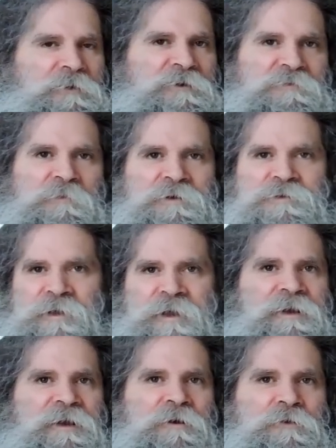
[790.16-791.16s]
as much as
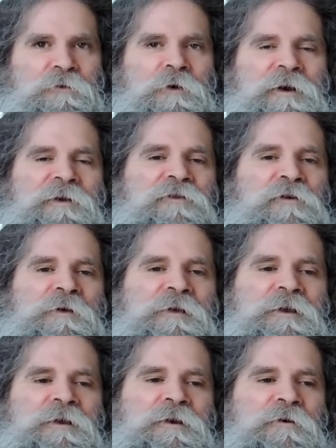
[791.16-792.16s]
any other one of
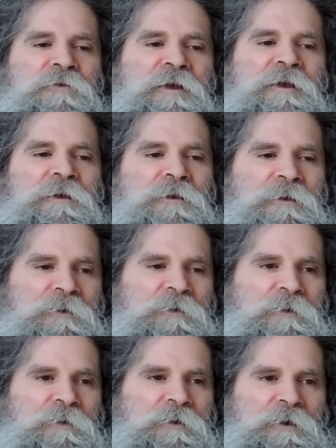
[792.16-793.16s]
them.
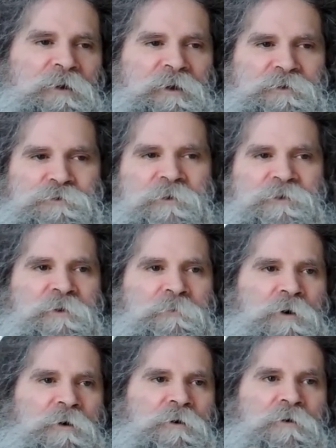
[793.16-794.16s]
I treat
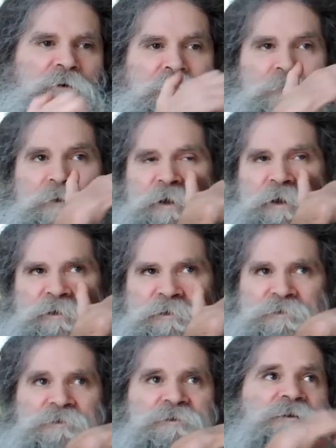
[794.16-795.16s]
them all
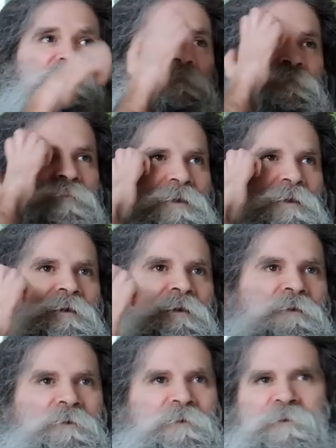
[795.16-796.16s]
as,
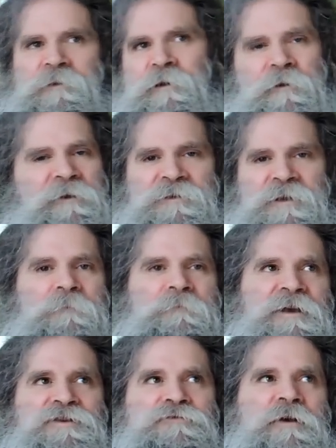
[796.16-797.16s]
as like a
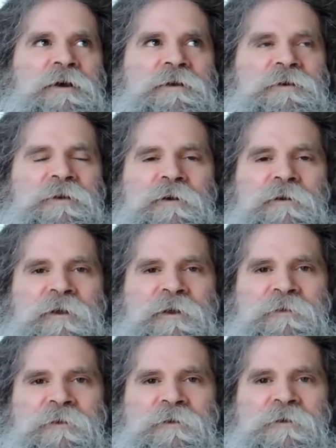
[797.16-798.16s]
best friend,
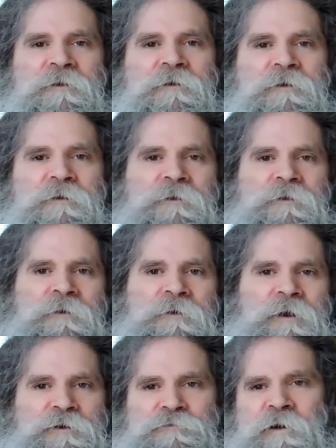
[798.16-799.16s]

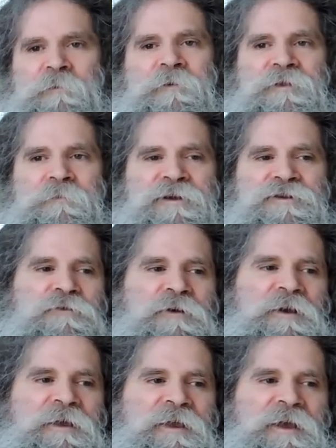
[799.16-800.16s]
I try to be the best
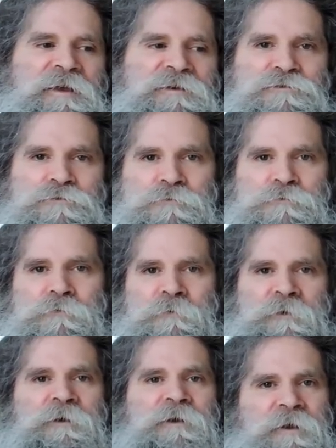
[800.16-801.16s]
friend I can to
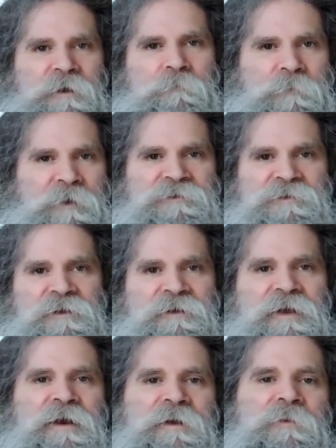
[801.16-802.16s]

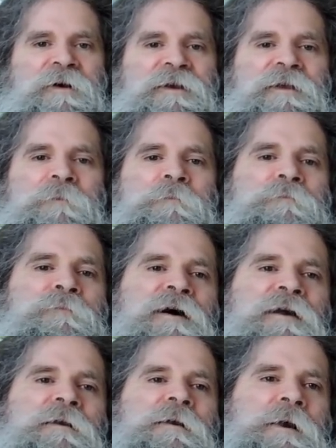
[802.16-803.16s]
basically anybody.
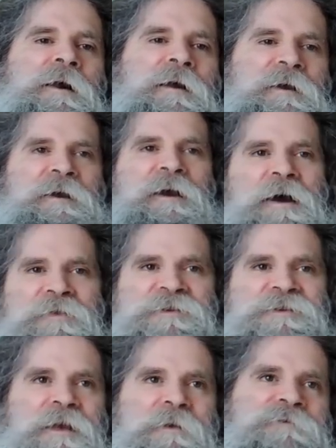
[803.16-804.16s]
But at the
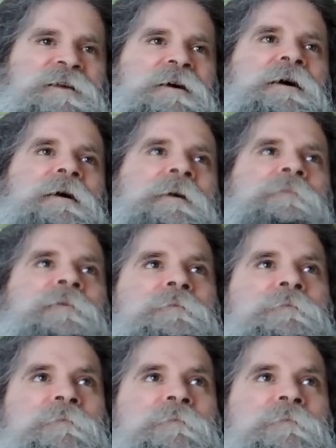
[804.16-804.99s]
same time,